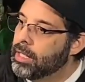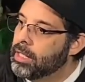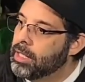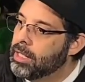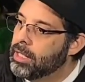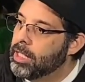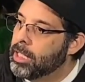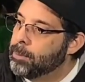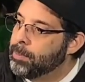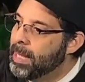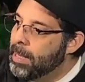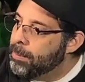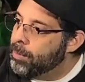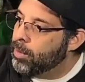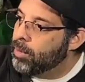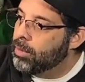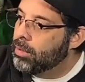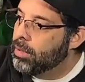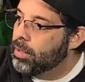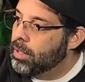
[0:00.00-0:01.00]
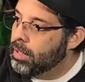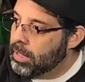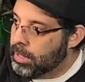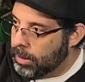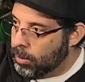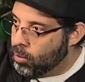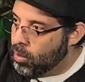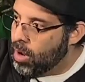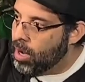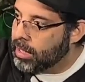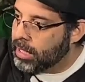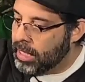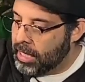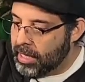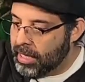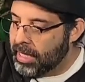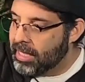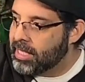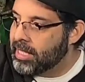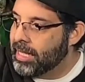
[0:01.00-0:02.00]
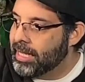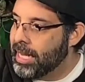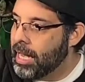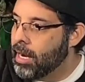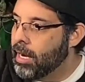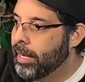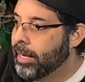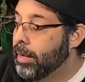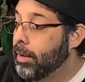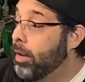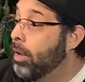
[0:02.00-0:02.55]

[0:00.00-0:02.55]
These people walk in and sit down, and I go,